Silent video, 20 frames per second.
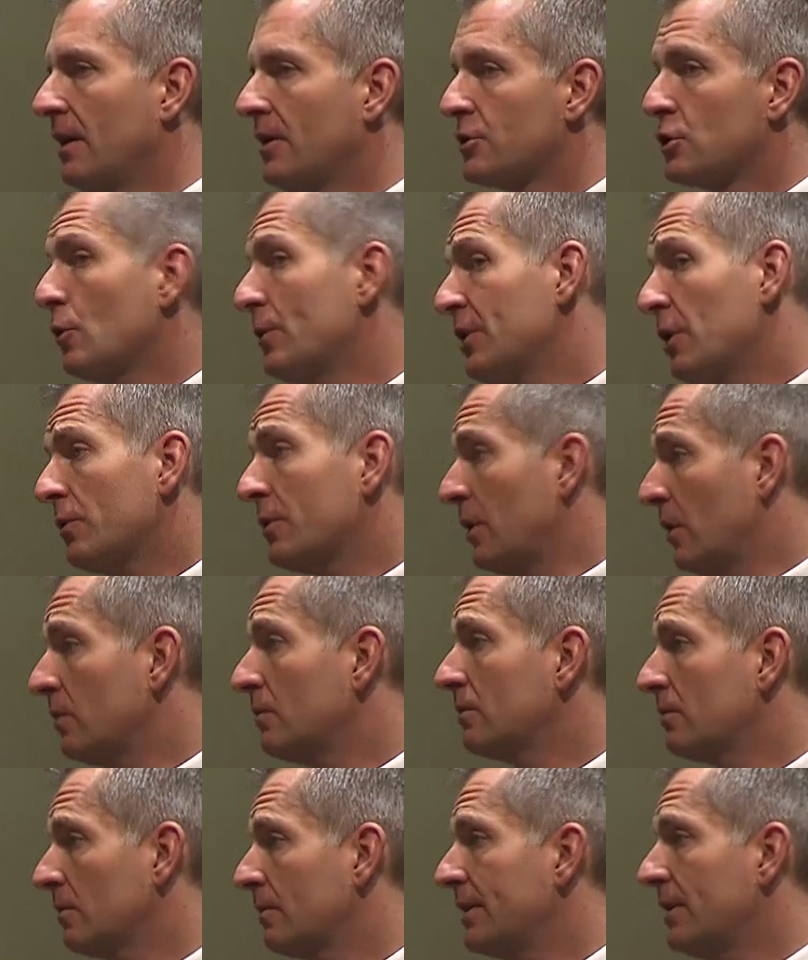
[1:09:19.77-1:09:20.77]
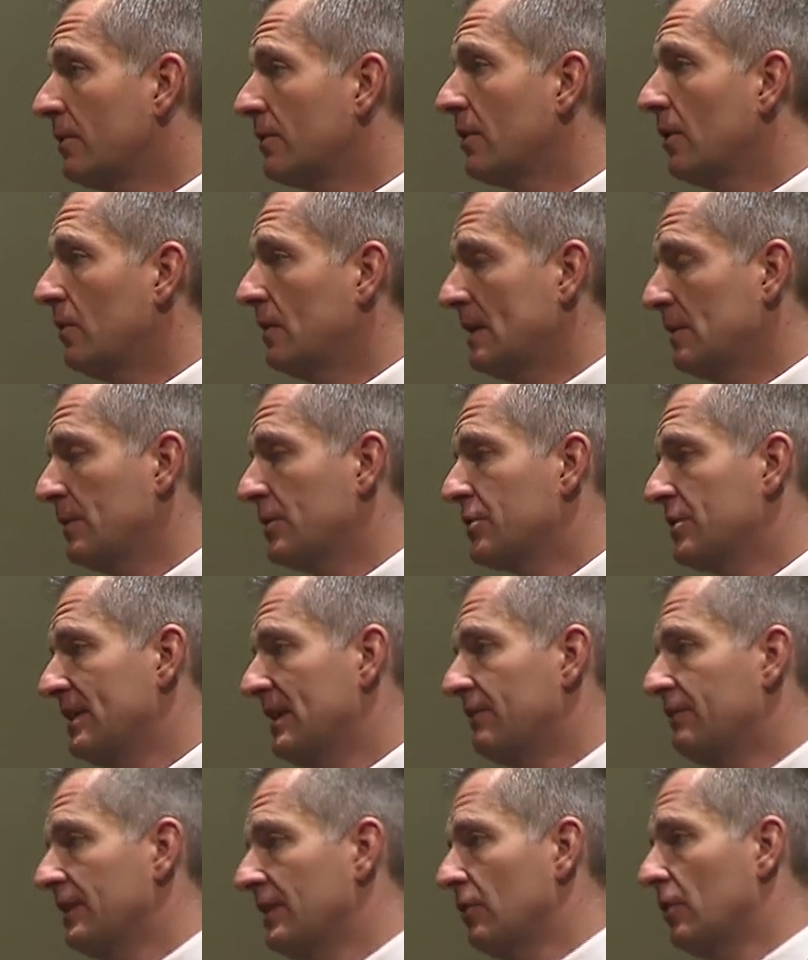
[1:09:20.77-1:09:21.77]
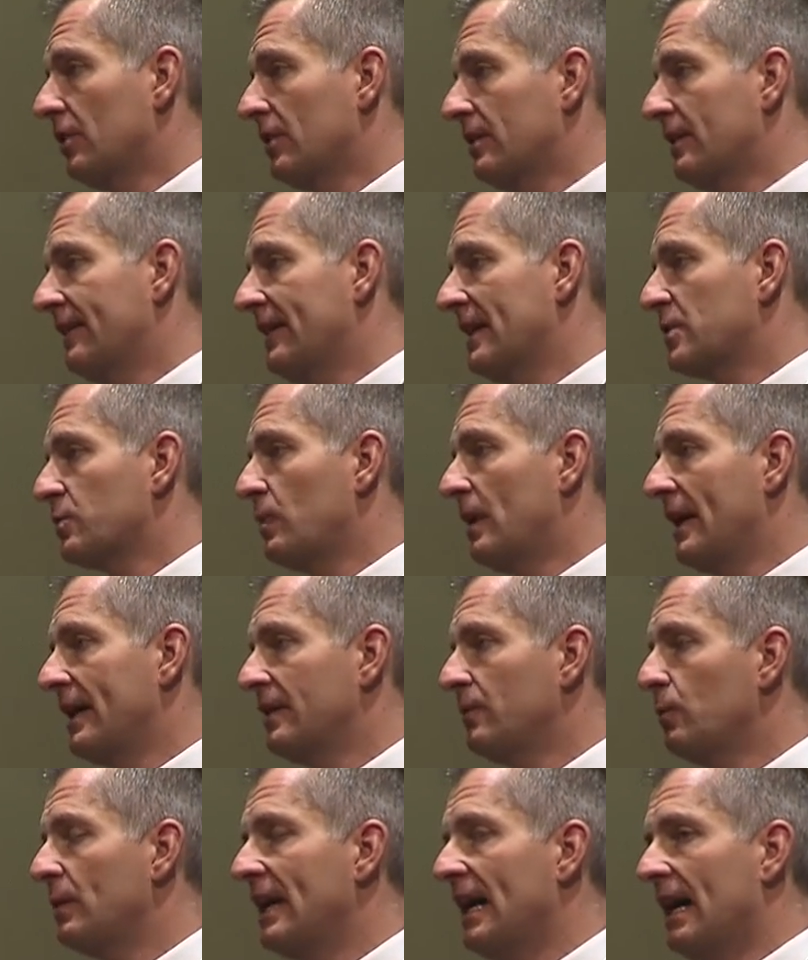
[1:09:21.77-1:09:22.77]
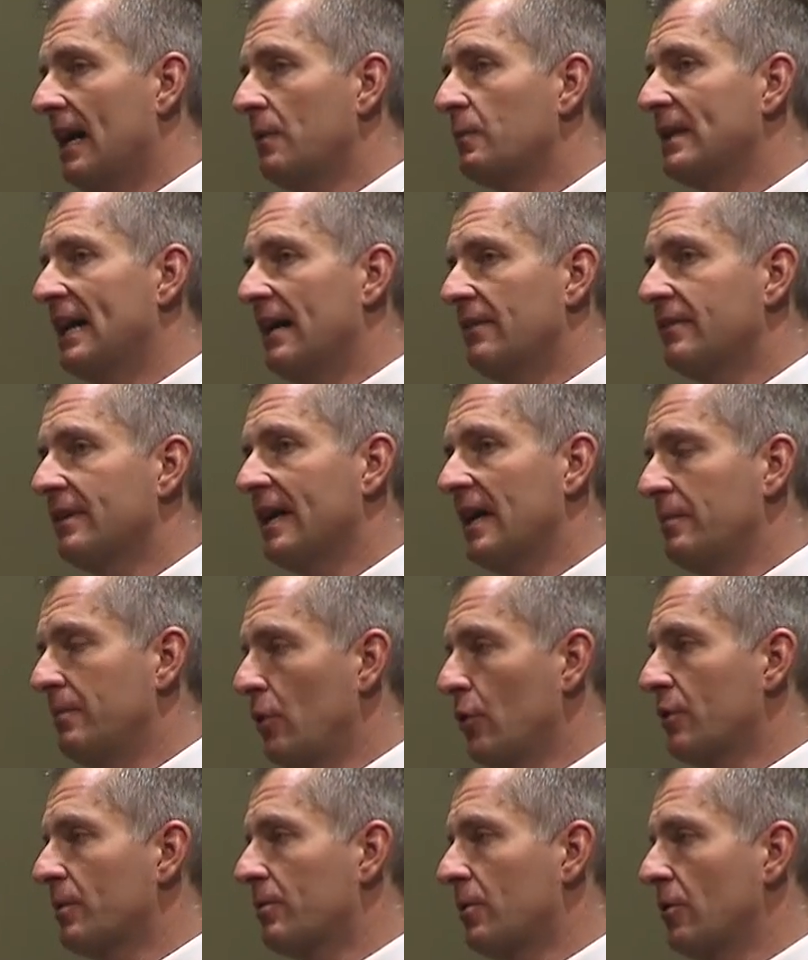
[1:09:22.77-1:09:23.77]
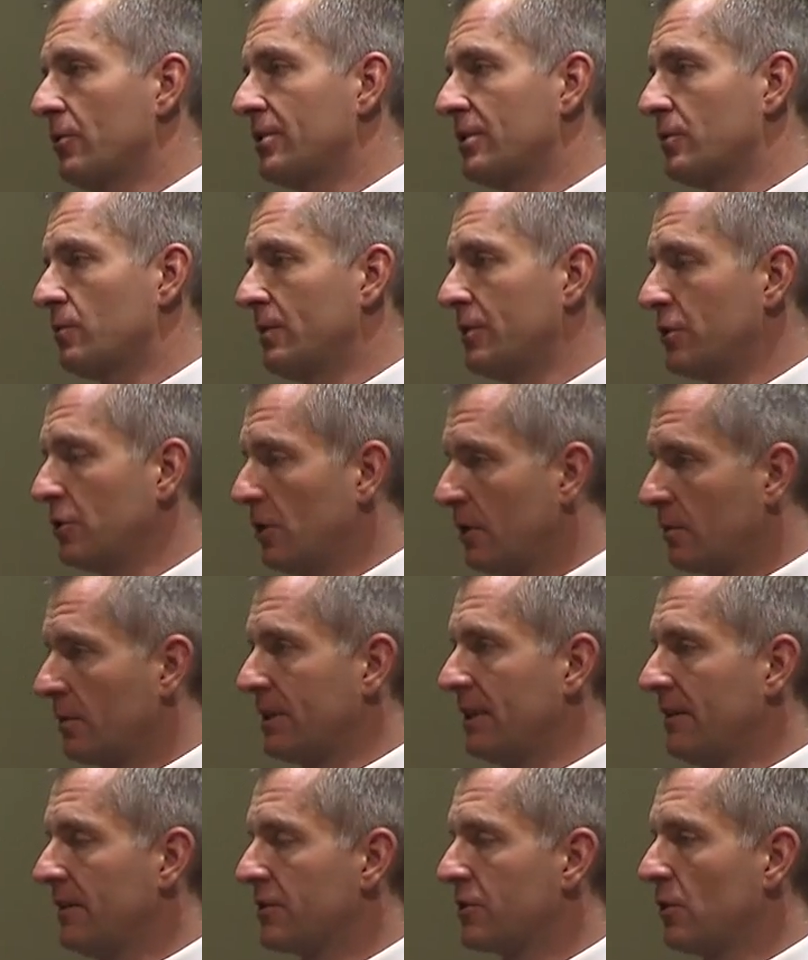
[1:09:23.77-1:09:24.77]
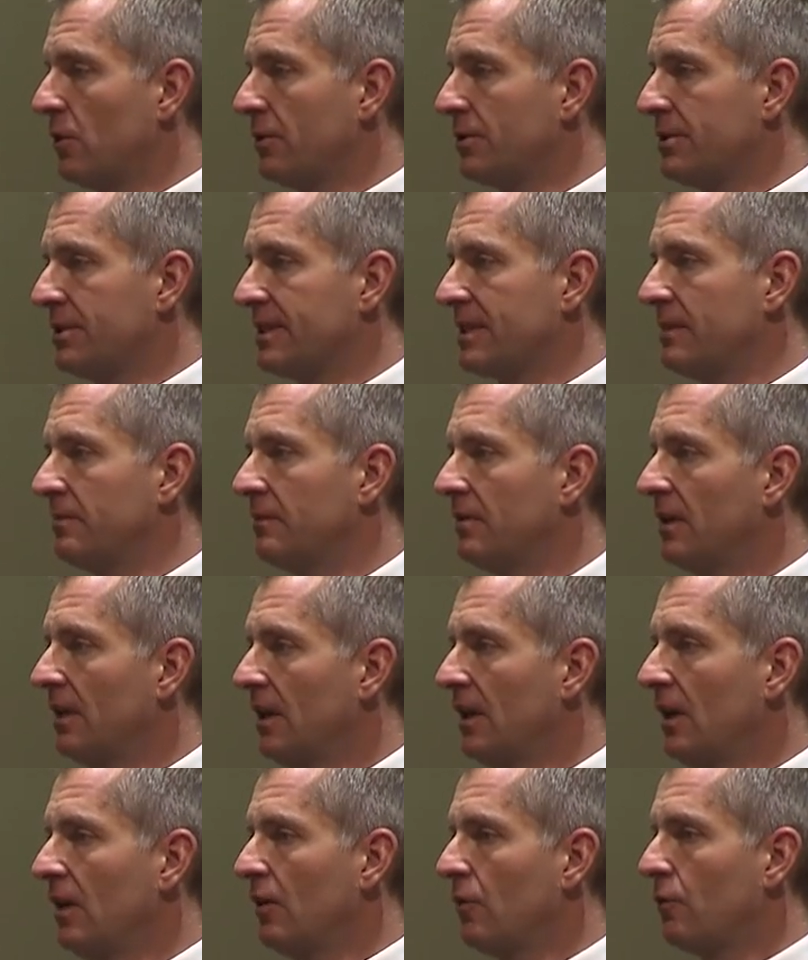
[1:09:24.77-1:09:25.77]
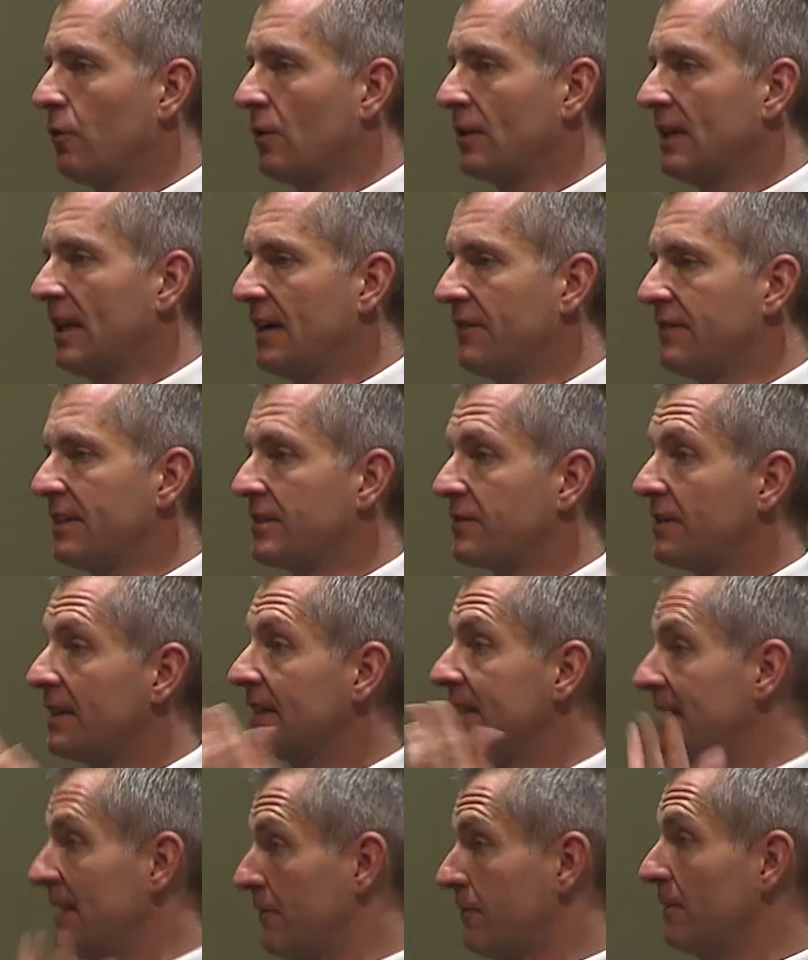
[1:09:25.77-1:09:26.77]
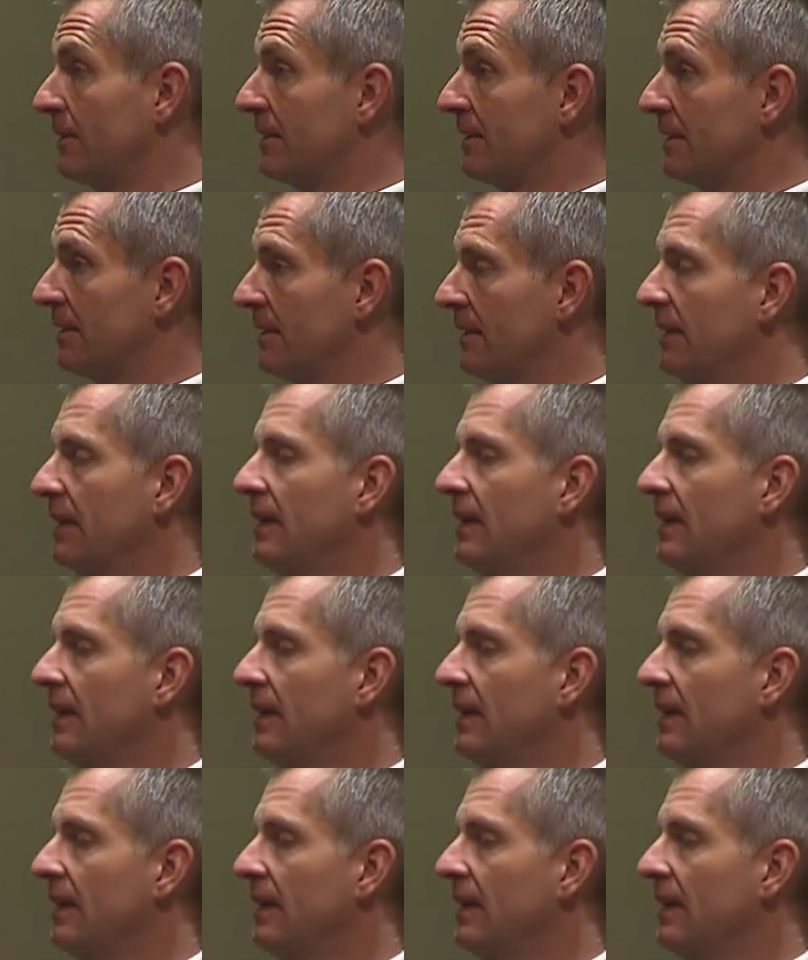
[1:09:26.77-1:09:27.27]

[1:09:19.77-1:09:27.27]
So we don't know, we don't know, and we should definitely look. And that's why we, I would advocate both approaches. We should look within the solar system for life that's very different,